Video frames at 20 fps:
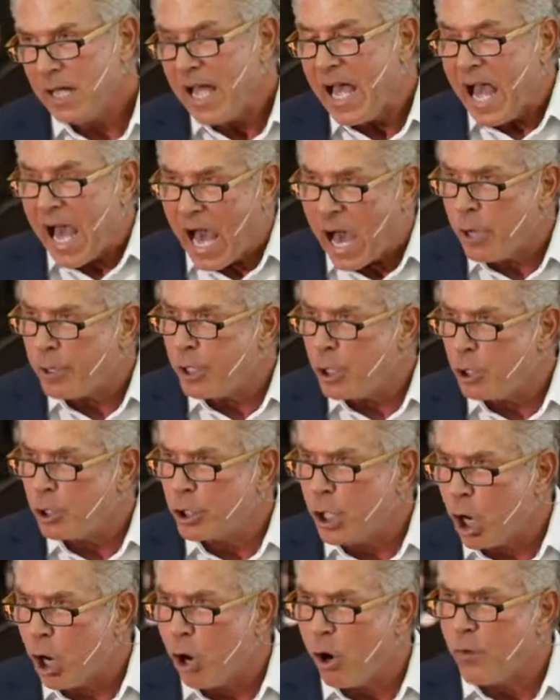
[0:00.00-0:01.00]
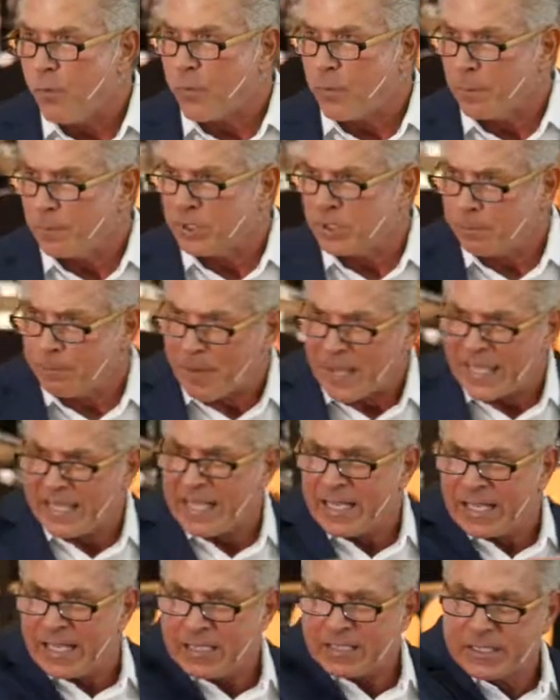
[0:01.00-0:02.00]
how do you go from
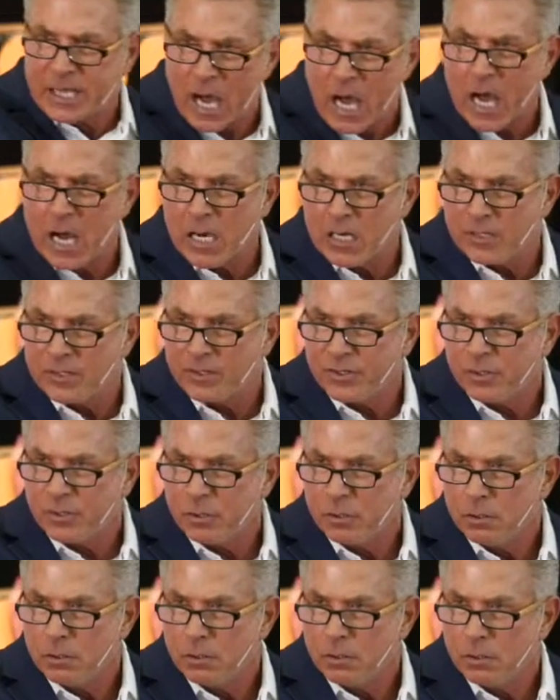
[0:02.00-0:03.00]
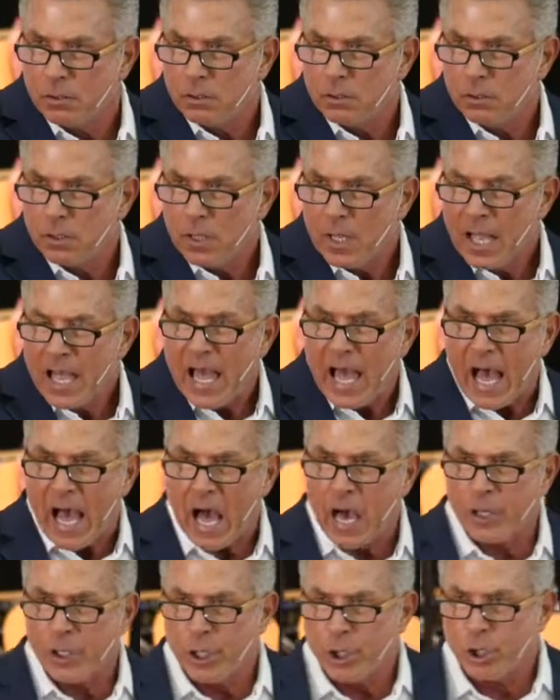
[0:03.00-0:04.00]
speaking in tongues?
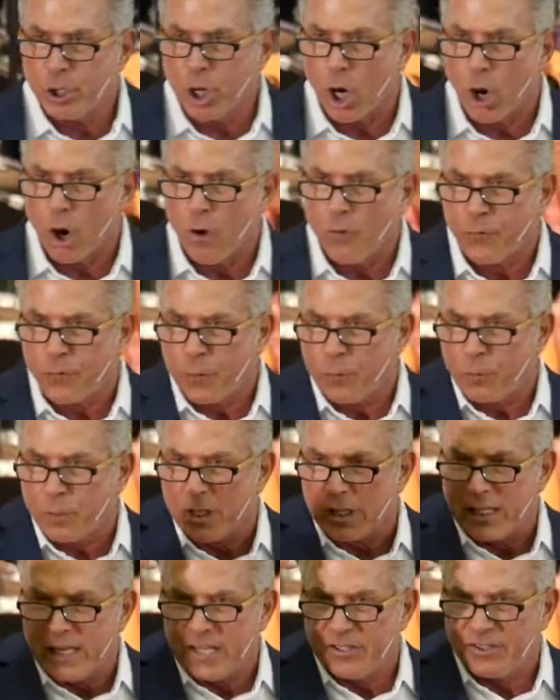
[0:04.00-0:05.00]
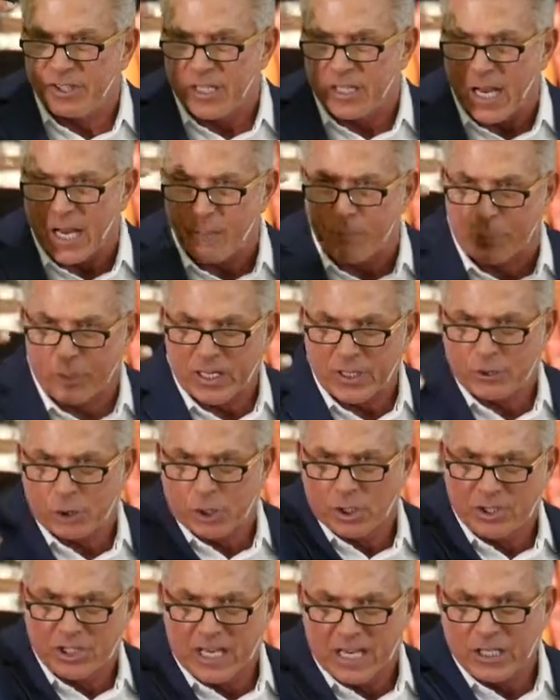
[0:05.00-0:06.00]
How do you go from releasing a
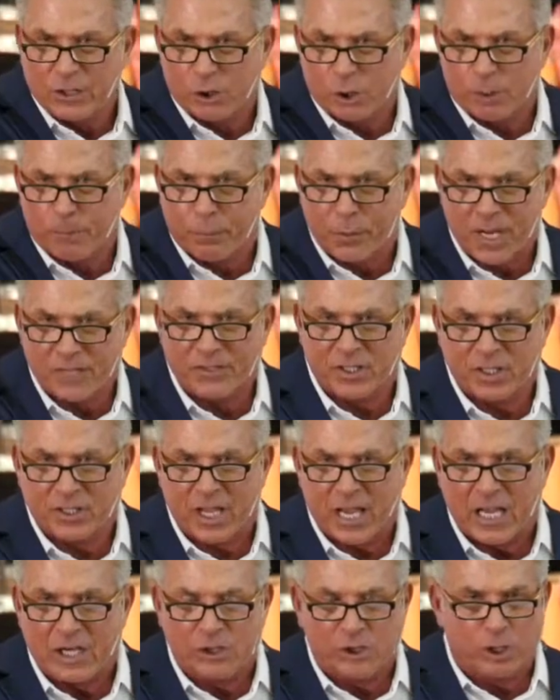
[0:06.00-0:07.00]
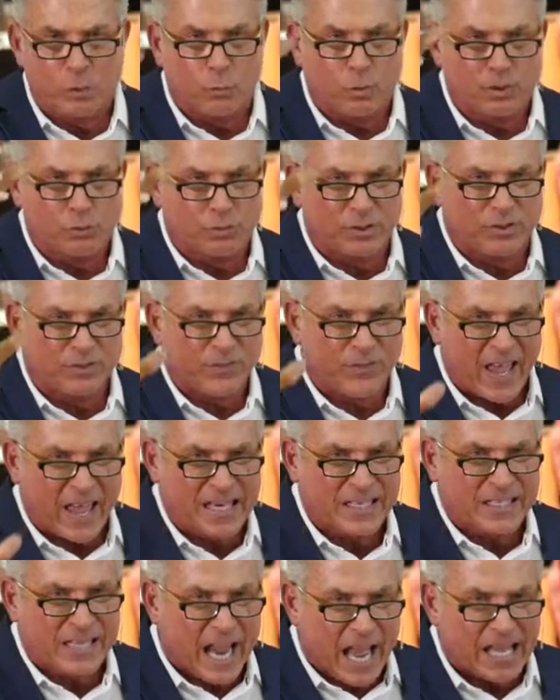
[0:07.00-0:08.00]
preacher teacher presentation, which was
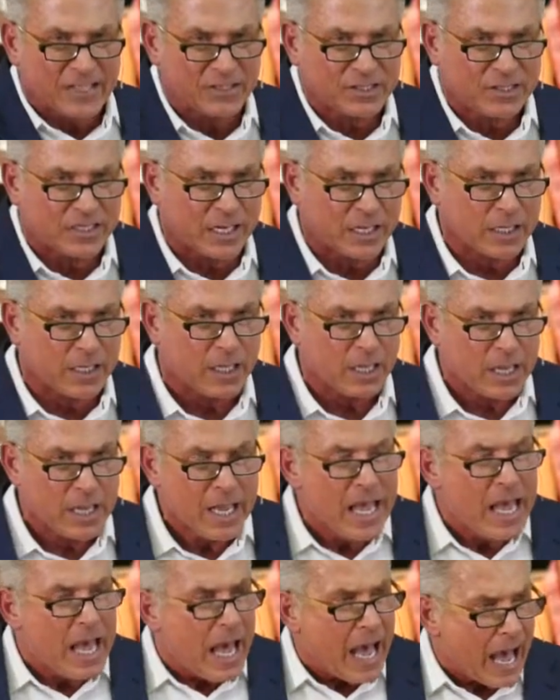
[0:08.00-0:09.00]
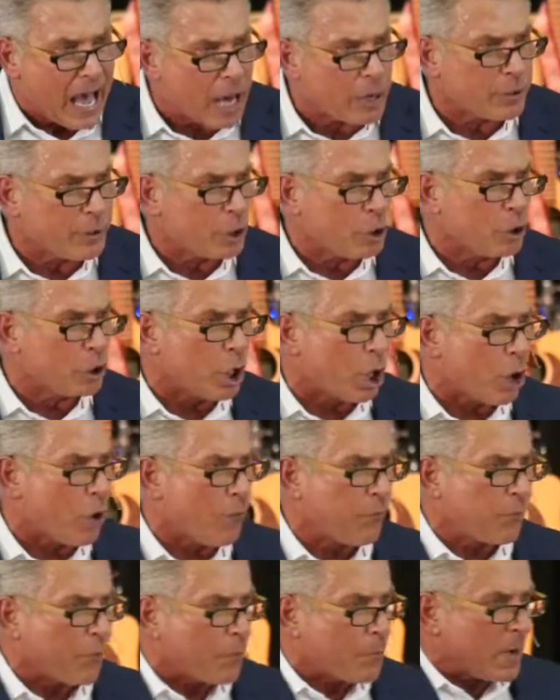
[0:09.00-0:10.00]
fantastic? How do you
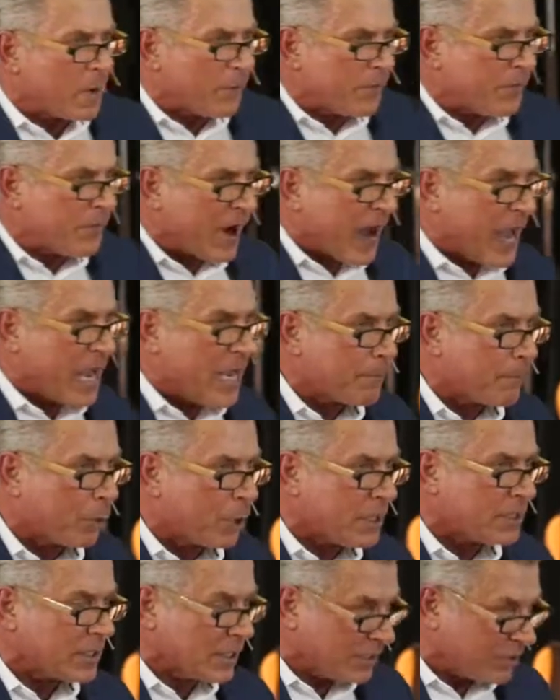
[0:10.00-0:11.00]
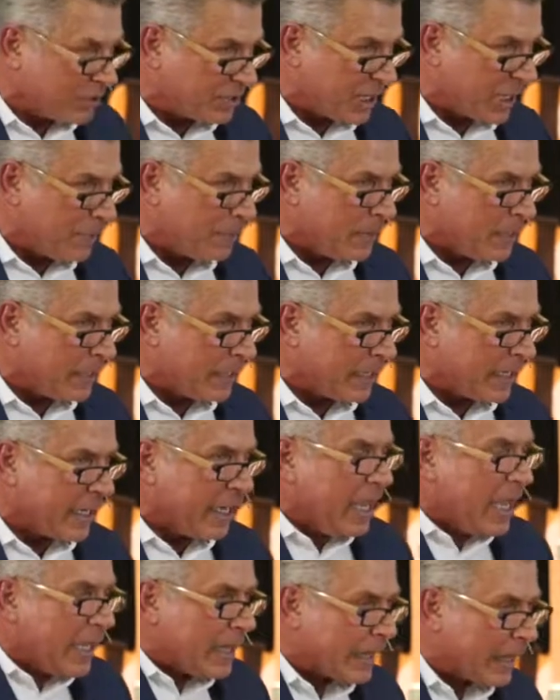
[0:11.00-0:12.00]
go from a vibrant,
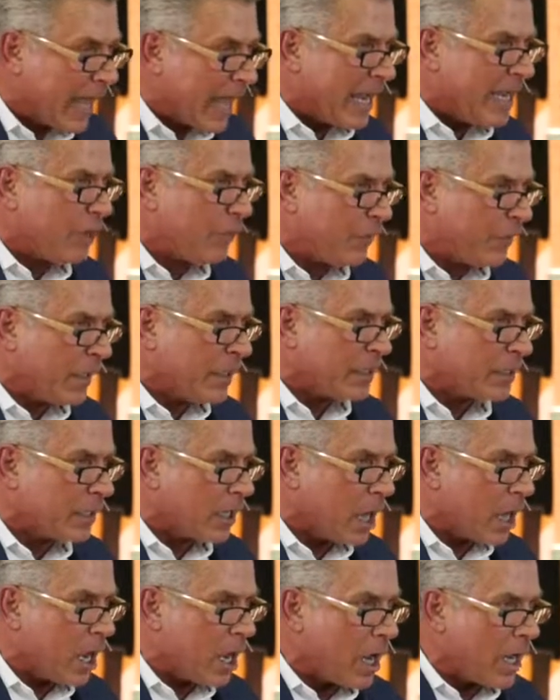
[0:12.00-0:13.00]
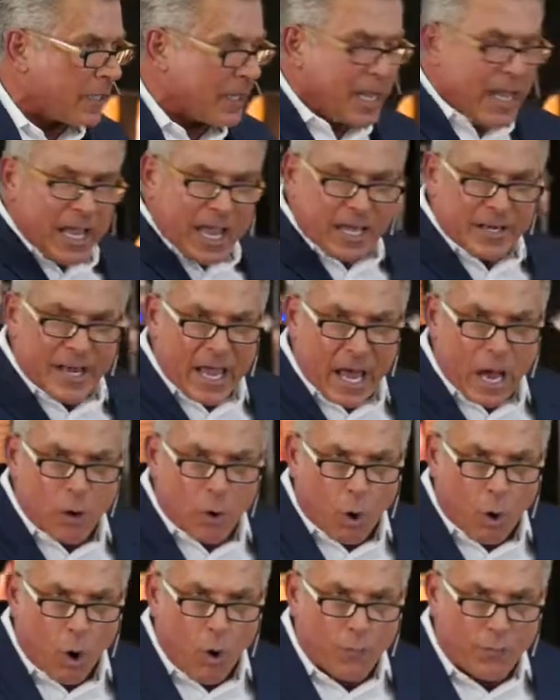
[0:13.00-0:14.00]
seemingly life in God, and
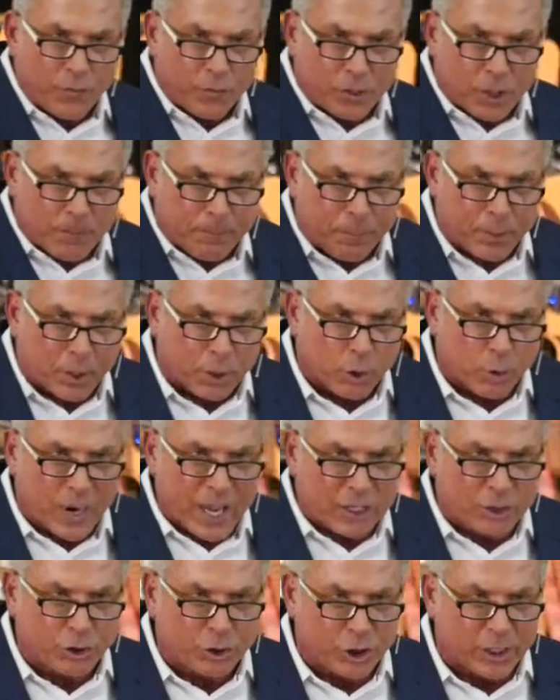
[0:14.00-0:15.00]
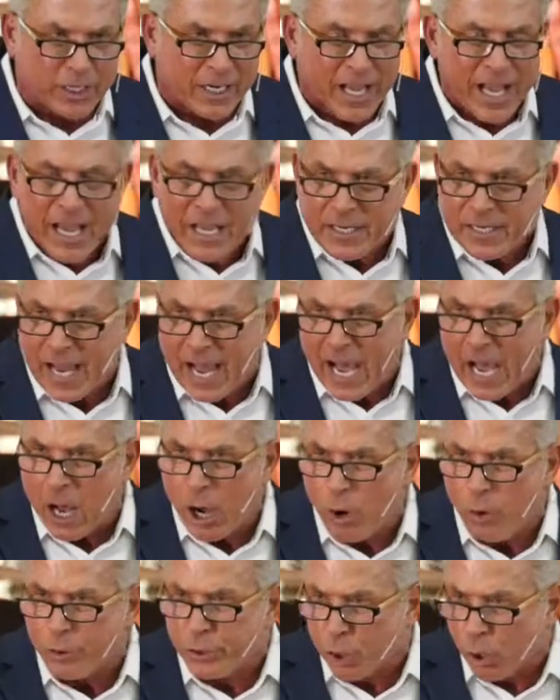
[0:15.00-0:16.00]
now over the progression,
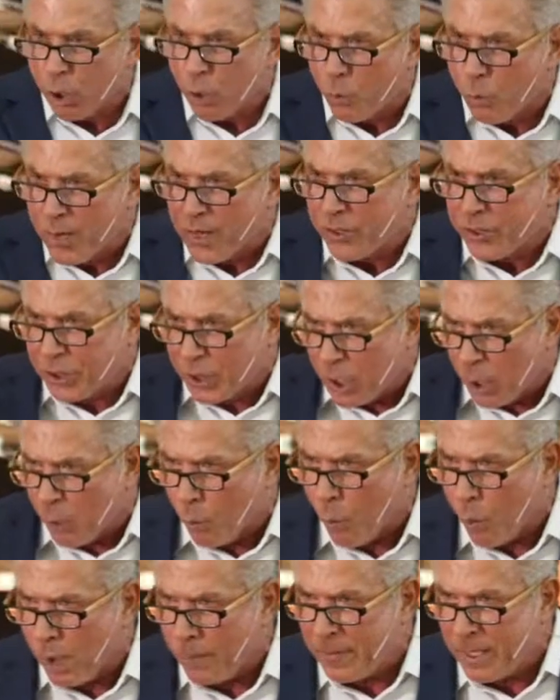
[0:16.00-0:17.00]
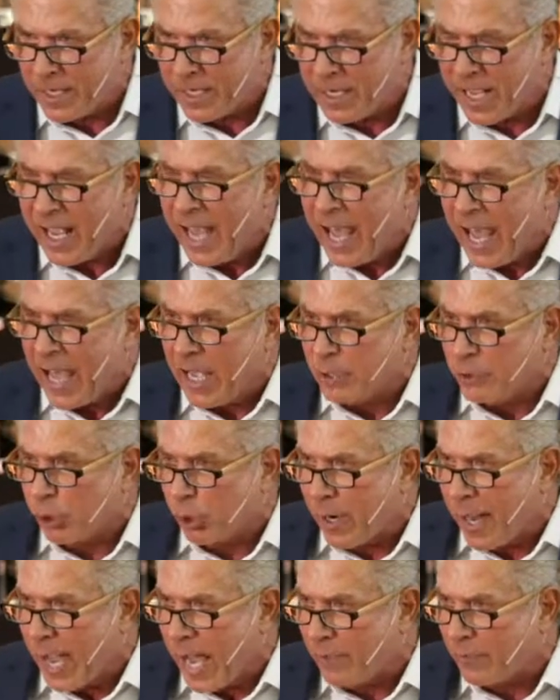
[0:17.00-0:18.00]
now you're with a woman and
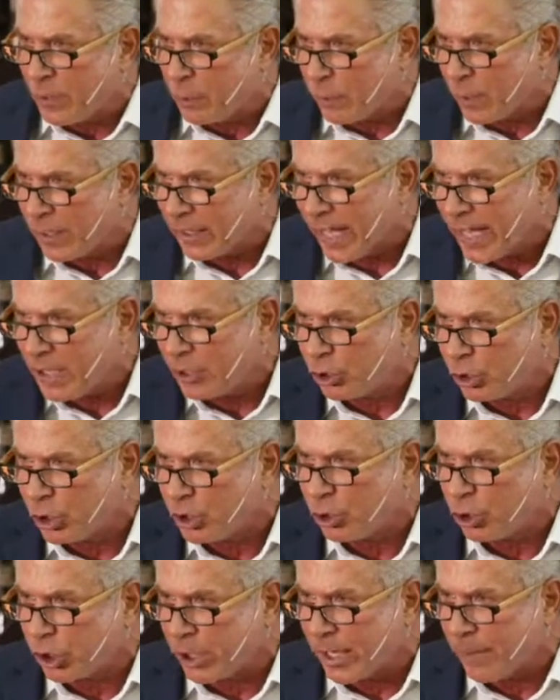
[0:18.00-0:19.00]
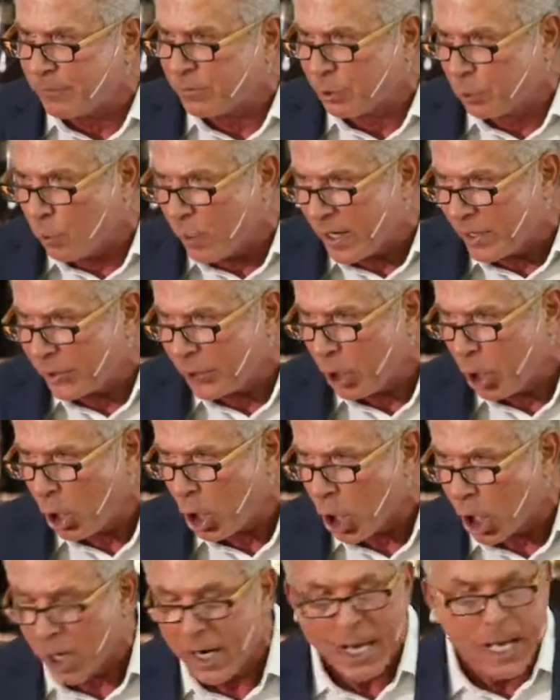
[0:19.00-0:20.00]
you're having relationships with
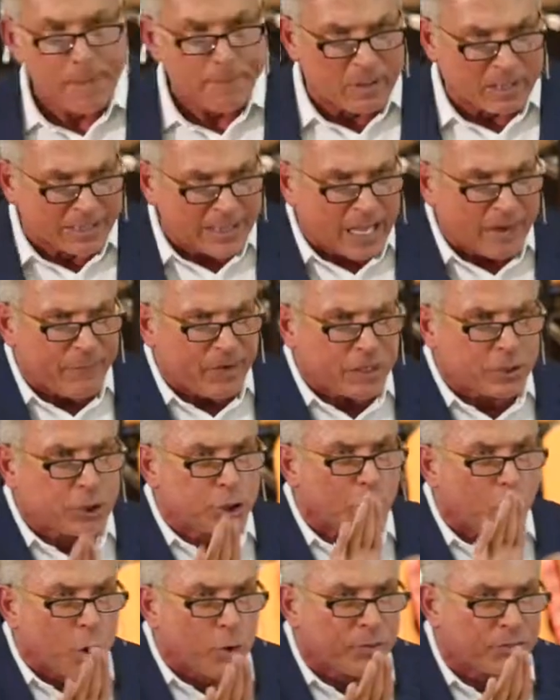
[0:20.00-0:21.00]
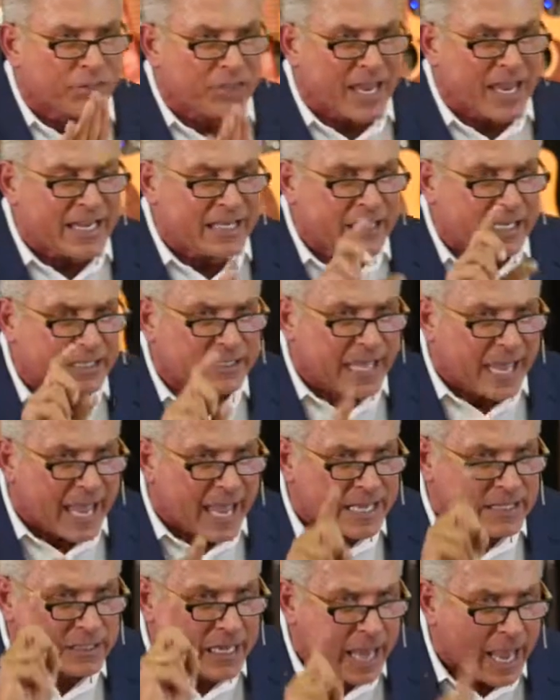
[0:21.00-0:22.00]
her? Beloved, don't think it
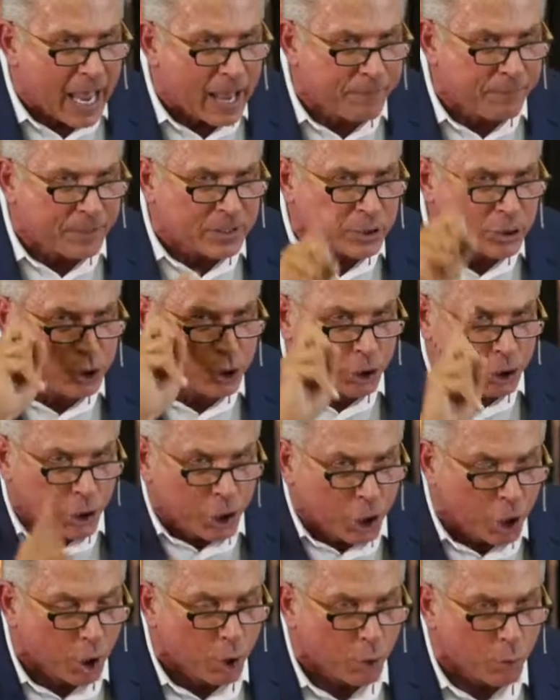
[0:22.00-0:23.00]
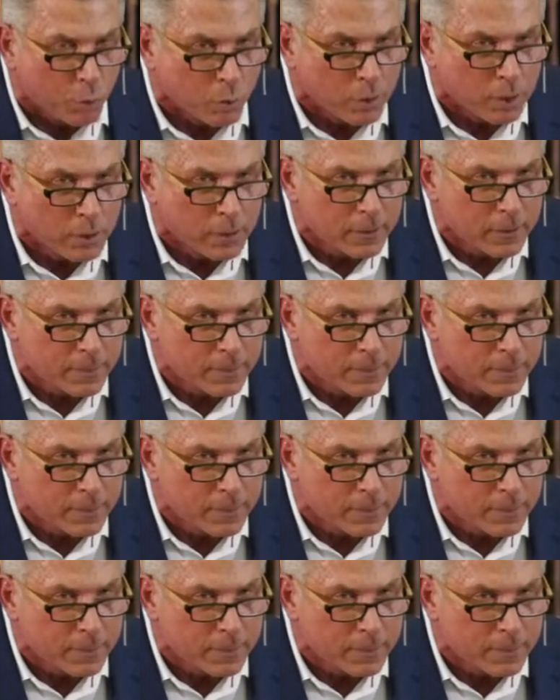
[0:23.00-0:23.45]
can't happen to you.